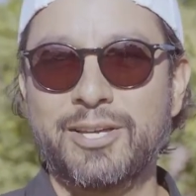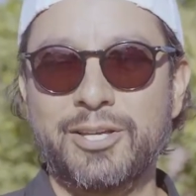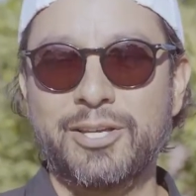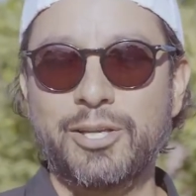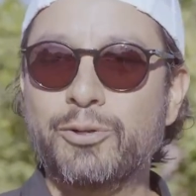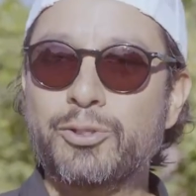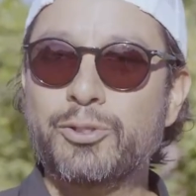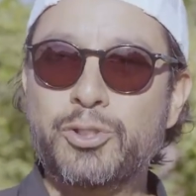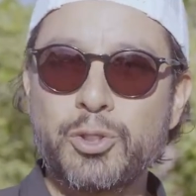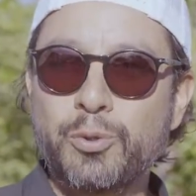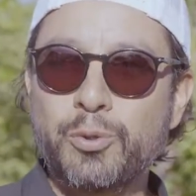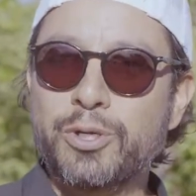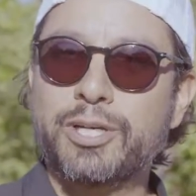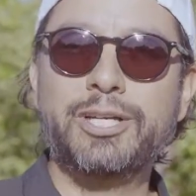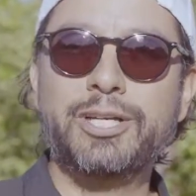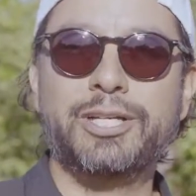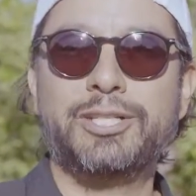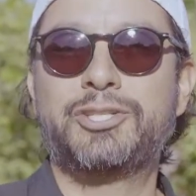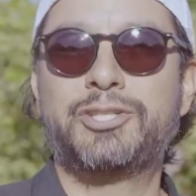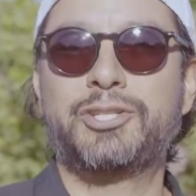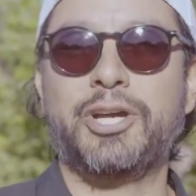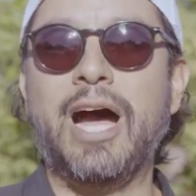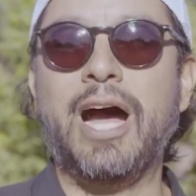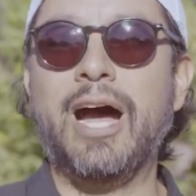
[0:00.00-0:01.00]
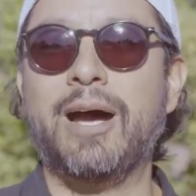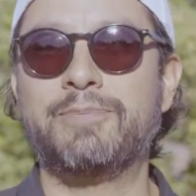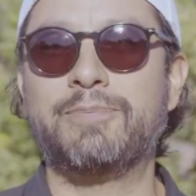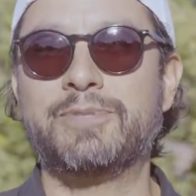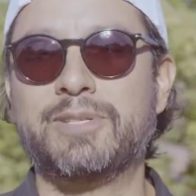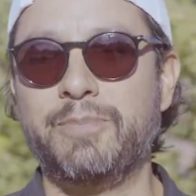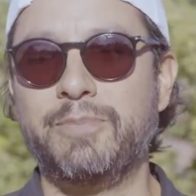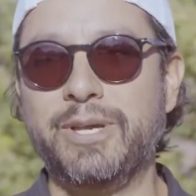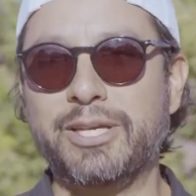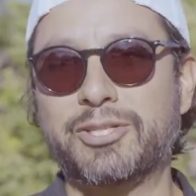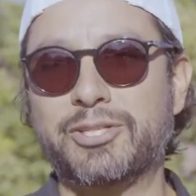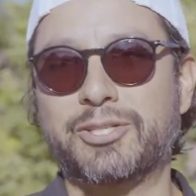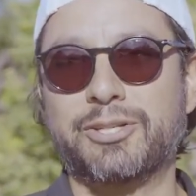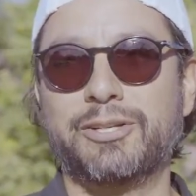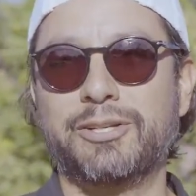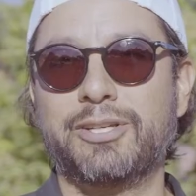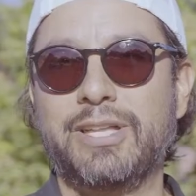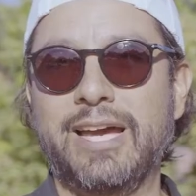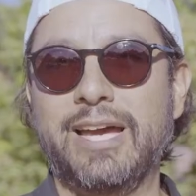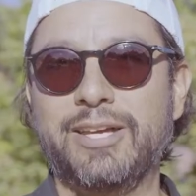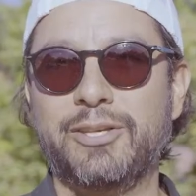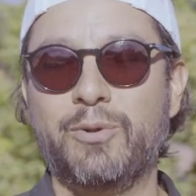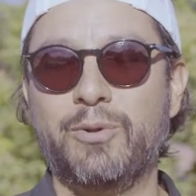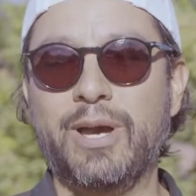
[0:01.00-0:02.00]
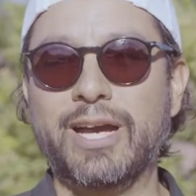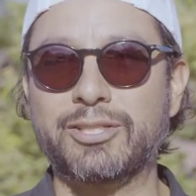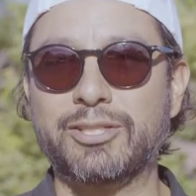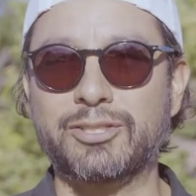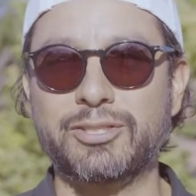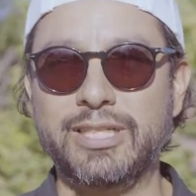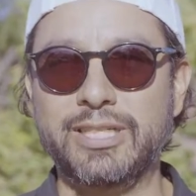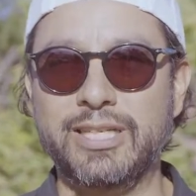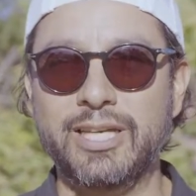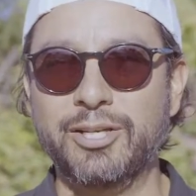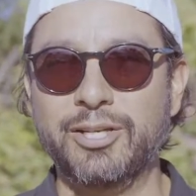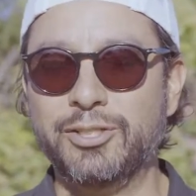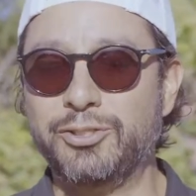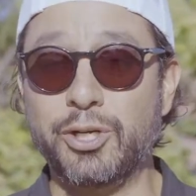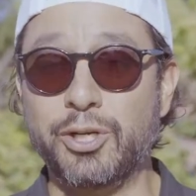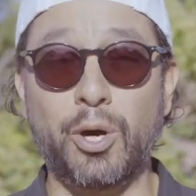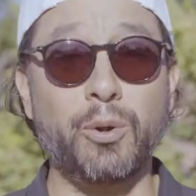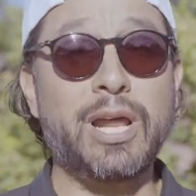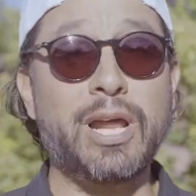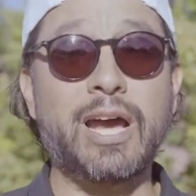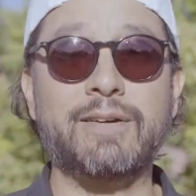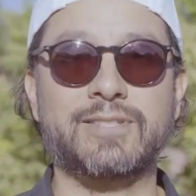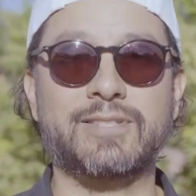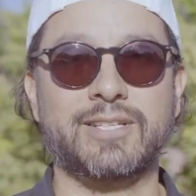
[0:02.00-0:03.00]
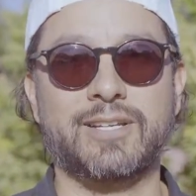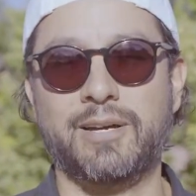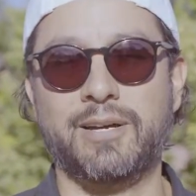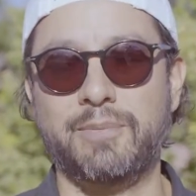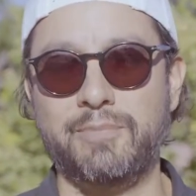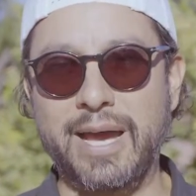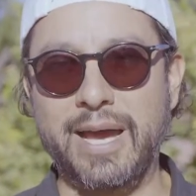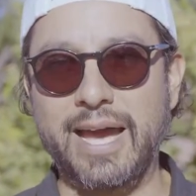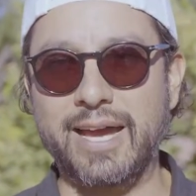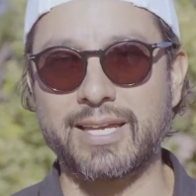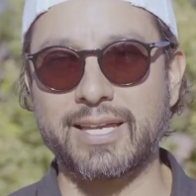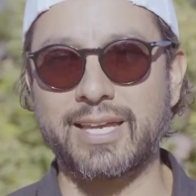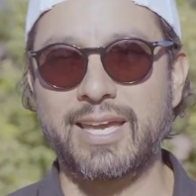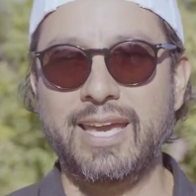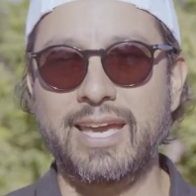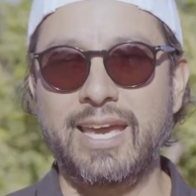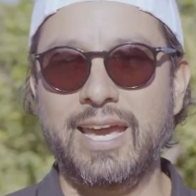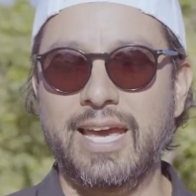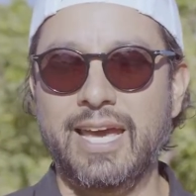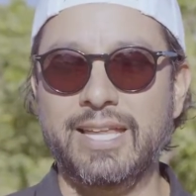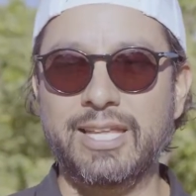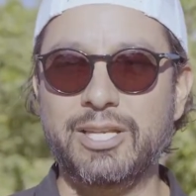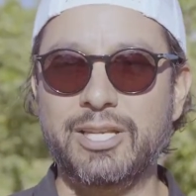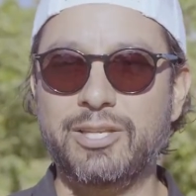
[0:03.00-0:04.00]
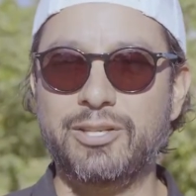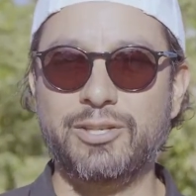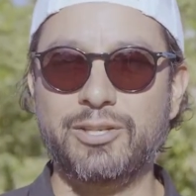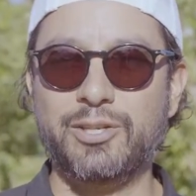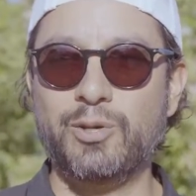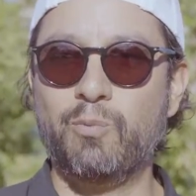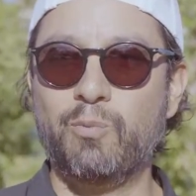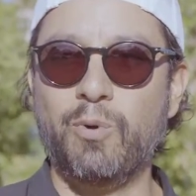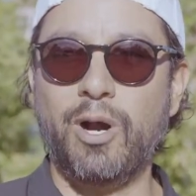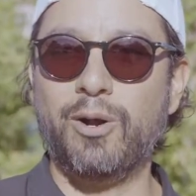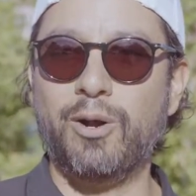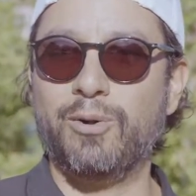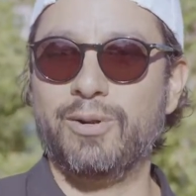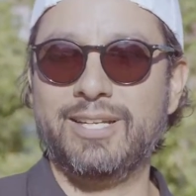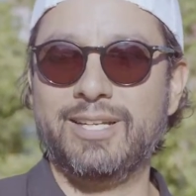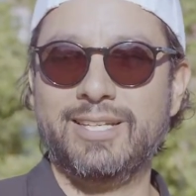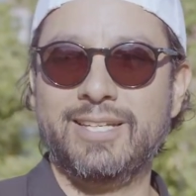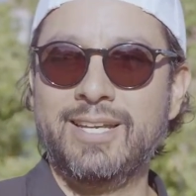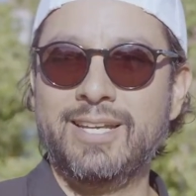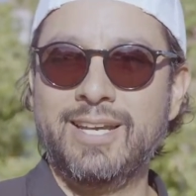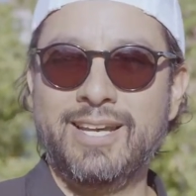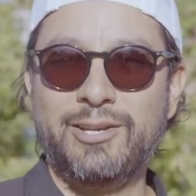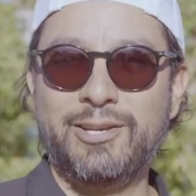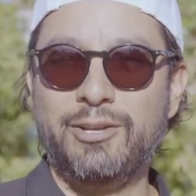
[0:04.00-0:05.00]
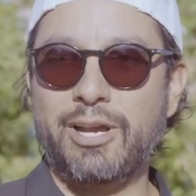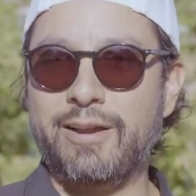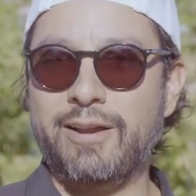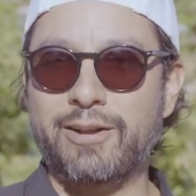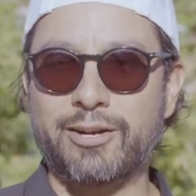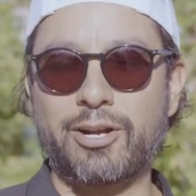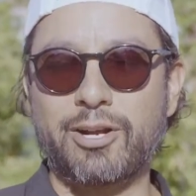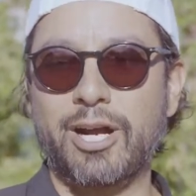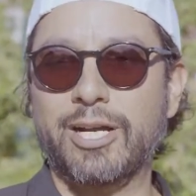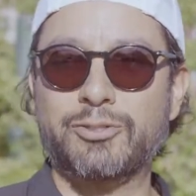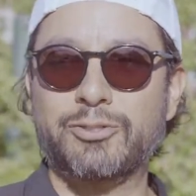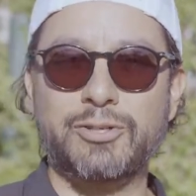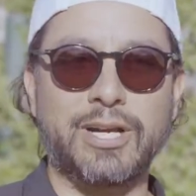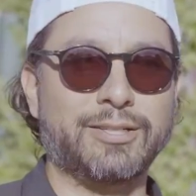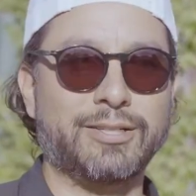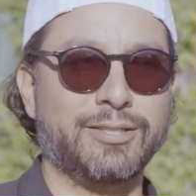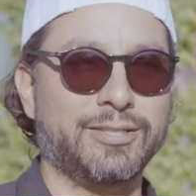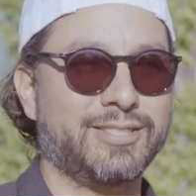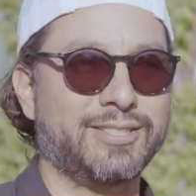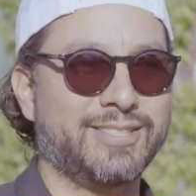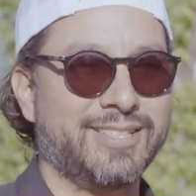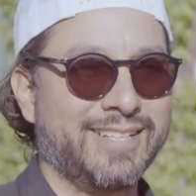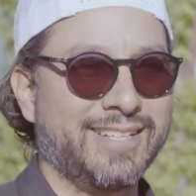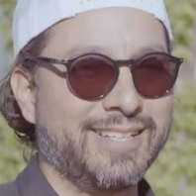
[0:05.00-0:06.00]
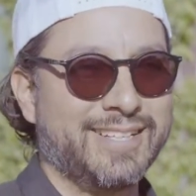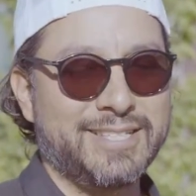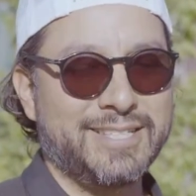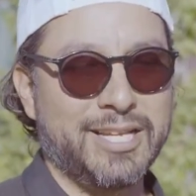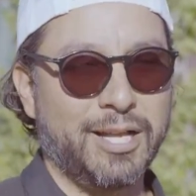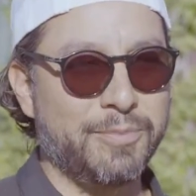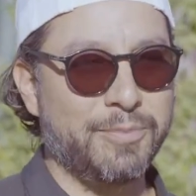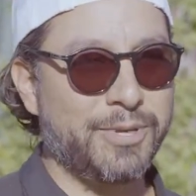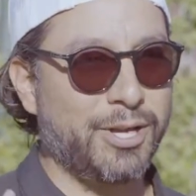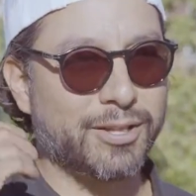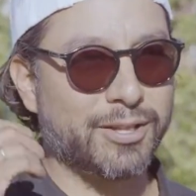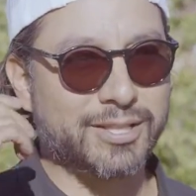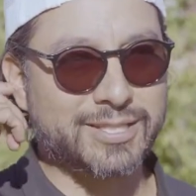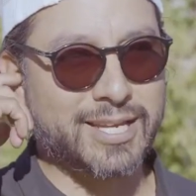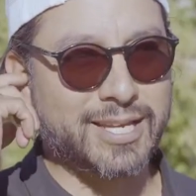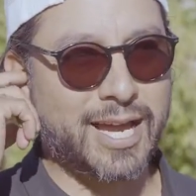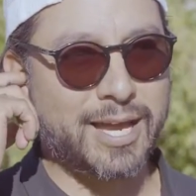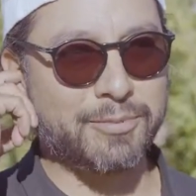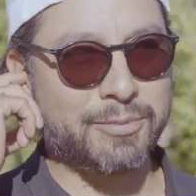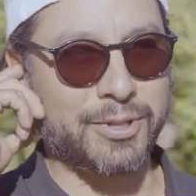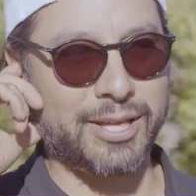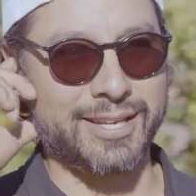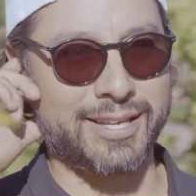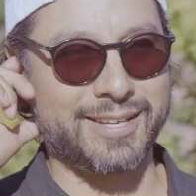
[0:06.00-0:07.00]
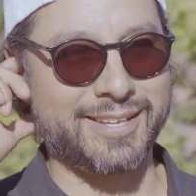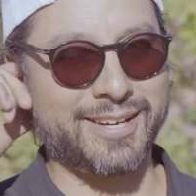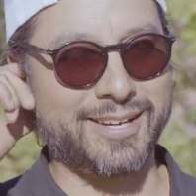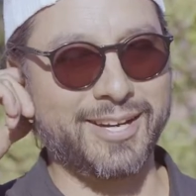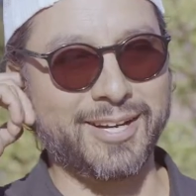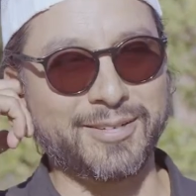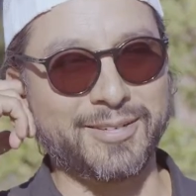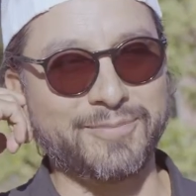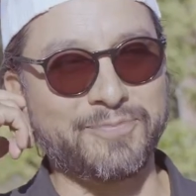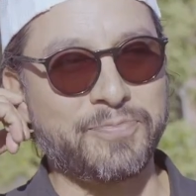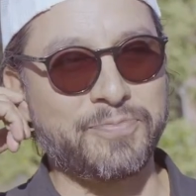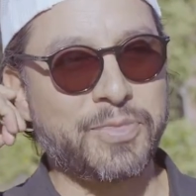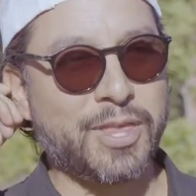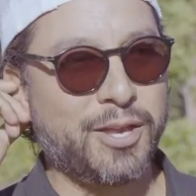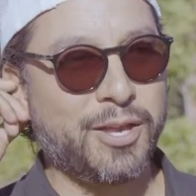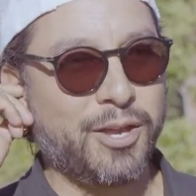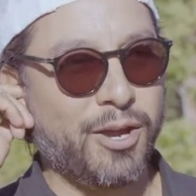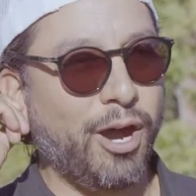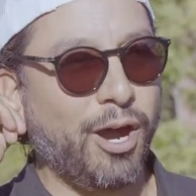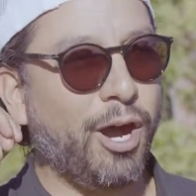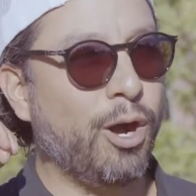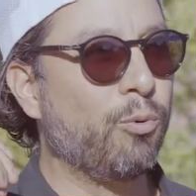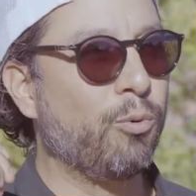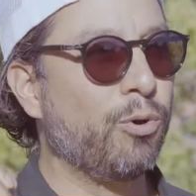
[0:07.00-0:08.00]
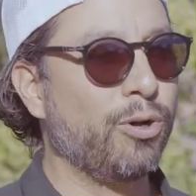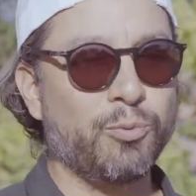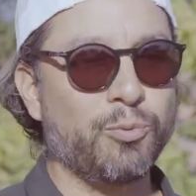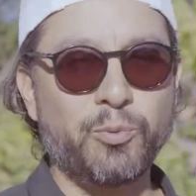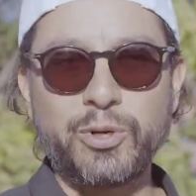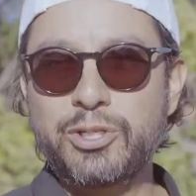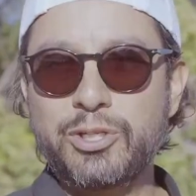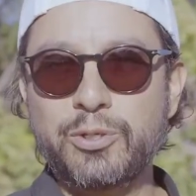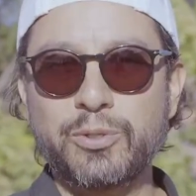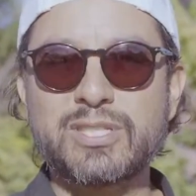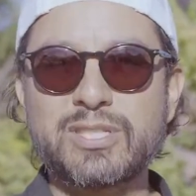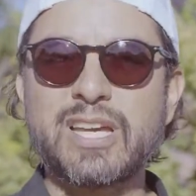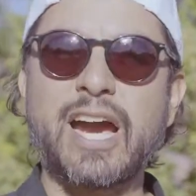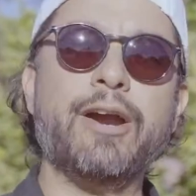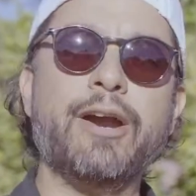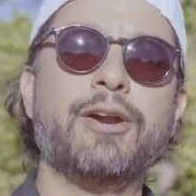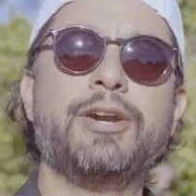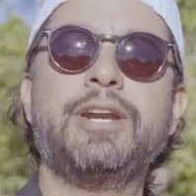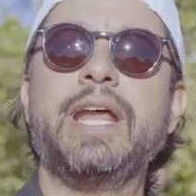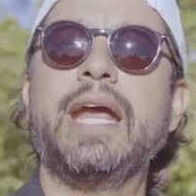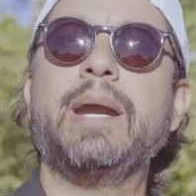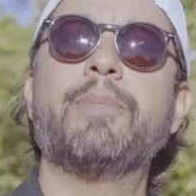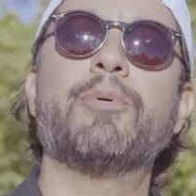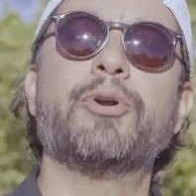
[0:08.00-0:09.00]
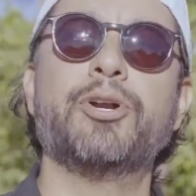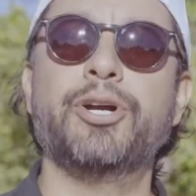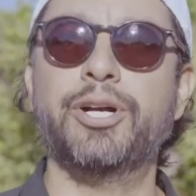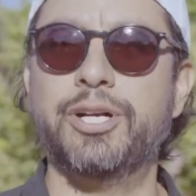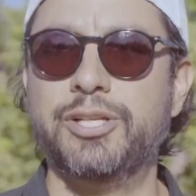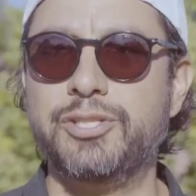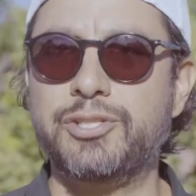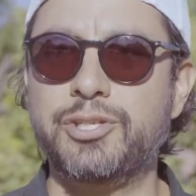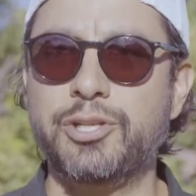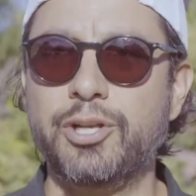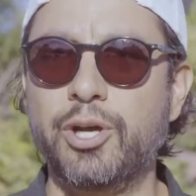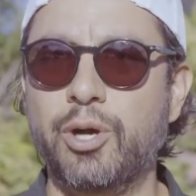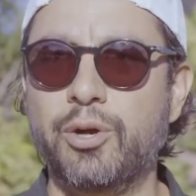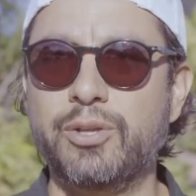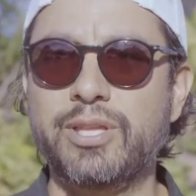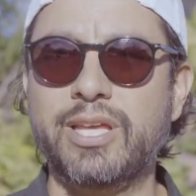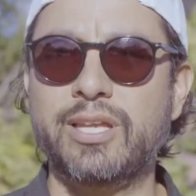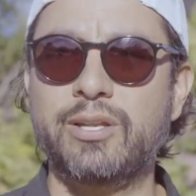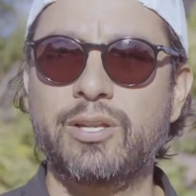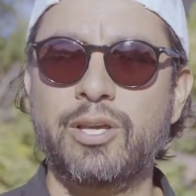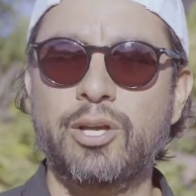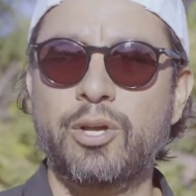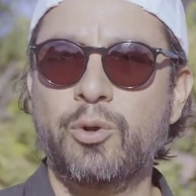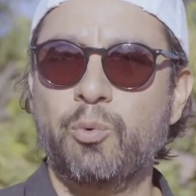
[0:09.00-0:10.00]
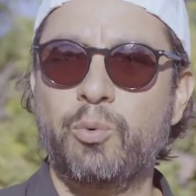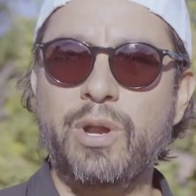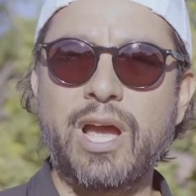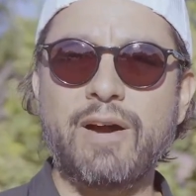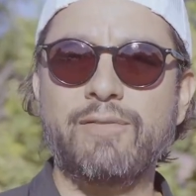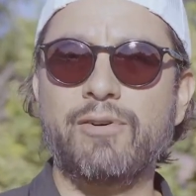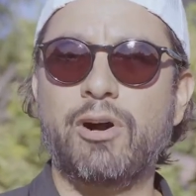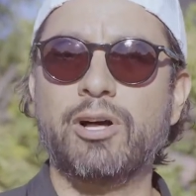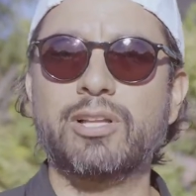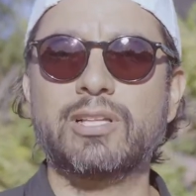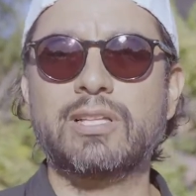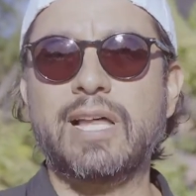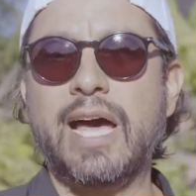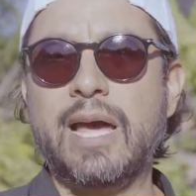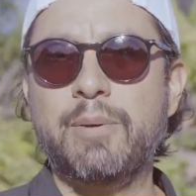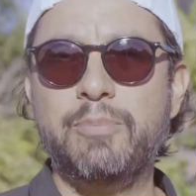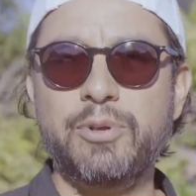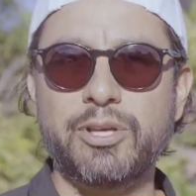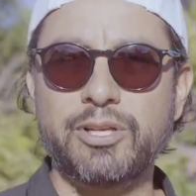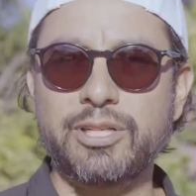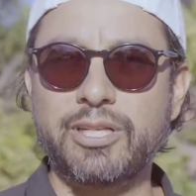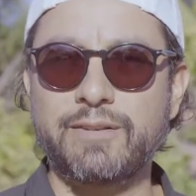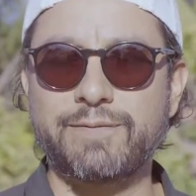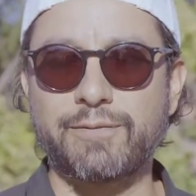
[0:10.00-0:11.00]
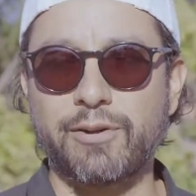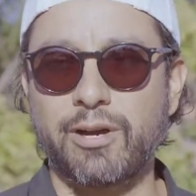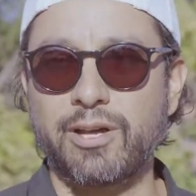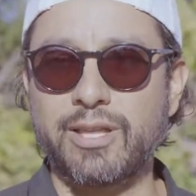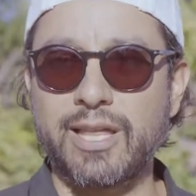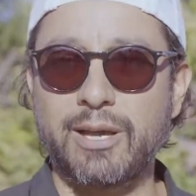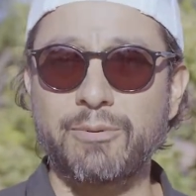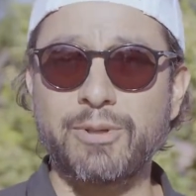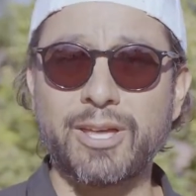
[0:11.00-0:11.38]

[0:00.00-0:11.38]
You know, do a good job to make sure that you actually don't have to come back, and then you won't. And you know, I hear contractors tell me all the time, like, oh, well, we do entire neighborhoods, you know, and then we have all the liability for all that.